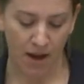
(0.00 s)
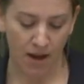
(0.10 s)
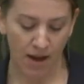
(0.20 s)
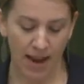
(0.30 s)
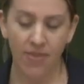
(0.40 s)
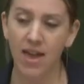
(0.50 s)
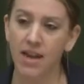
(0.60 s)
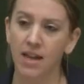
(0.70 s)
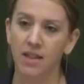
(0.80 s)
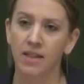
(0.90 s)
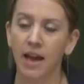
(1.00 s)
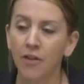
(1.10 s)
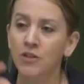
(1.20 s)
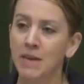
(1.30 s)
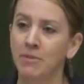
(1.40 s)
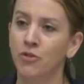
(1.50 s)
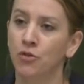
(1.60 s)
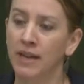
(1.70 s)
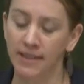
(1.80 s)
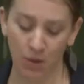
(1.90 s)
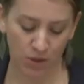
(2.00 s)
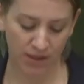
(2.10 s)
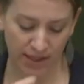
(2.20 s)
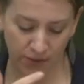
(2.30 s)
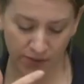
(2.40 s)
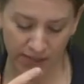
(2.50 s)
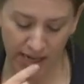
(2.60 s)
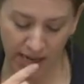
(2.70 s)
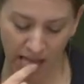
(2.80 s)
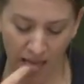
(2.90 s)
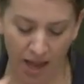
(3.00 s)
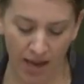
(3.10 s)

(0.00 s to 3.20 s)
Uh, and then the other type of trait that we have seen